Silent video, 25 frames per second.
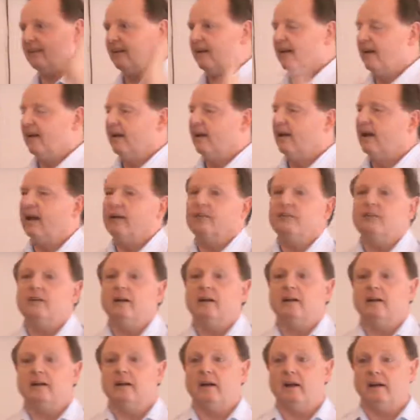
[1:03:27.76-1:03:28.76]
and,
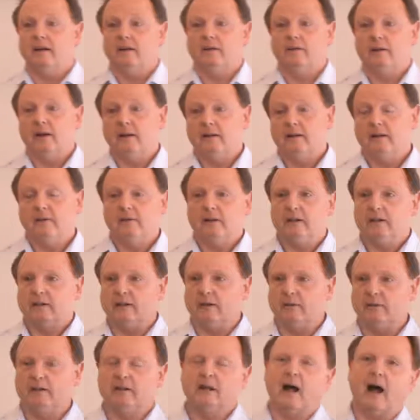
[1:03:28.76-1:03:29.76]
certain kind of
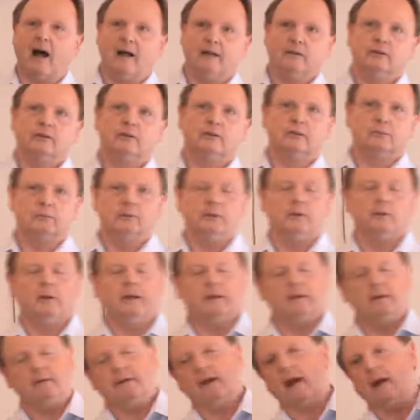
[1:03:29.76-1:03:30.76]
creativity and dance
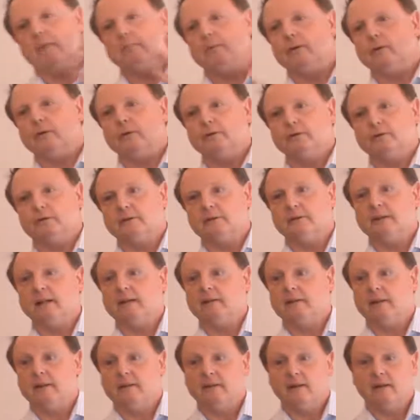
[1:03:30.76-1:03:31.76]
between the couples and
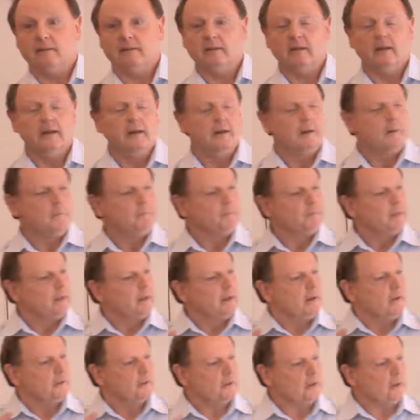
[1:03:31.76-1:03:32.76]
things like that.
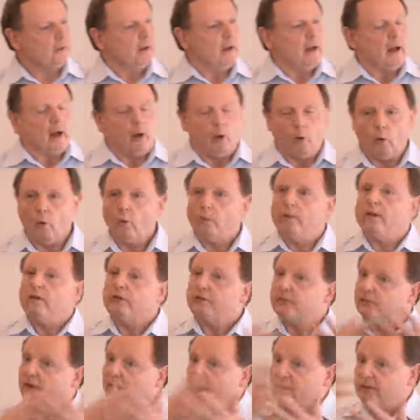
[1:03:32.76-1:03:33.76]
So all
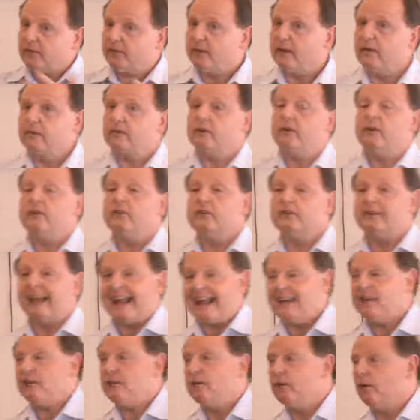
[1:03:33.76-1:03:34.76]
these five things are
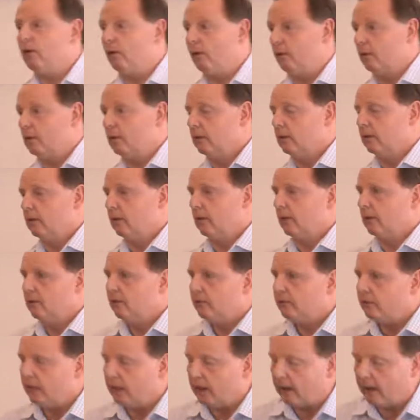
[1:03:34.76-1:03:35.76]
essential
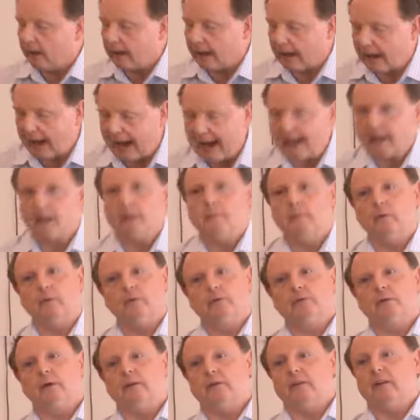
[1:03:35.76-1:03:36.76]

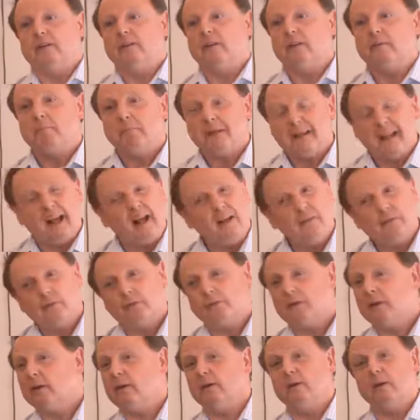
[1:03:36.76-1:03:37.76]
animals, exist, and
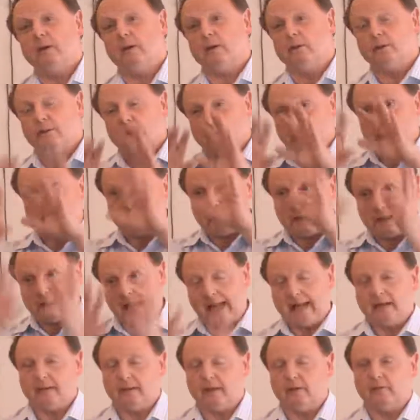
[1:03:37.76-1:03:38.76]
plants too. You can see the
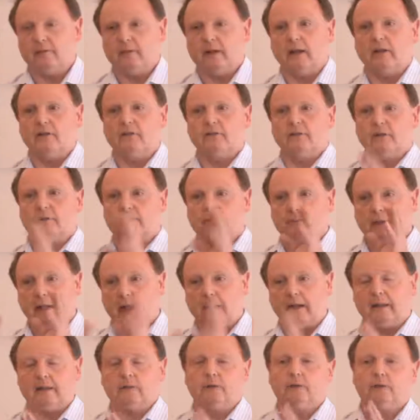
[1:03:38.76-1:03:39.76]
protectiveness of
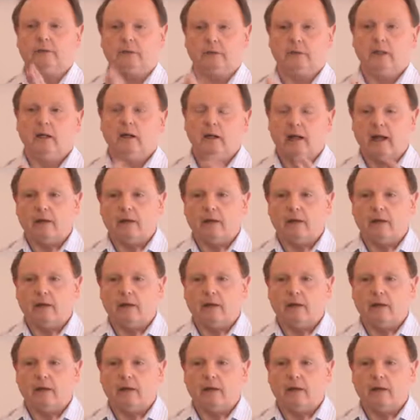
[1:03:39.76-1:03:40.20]
plants, and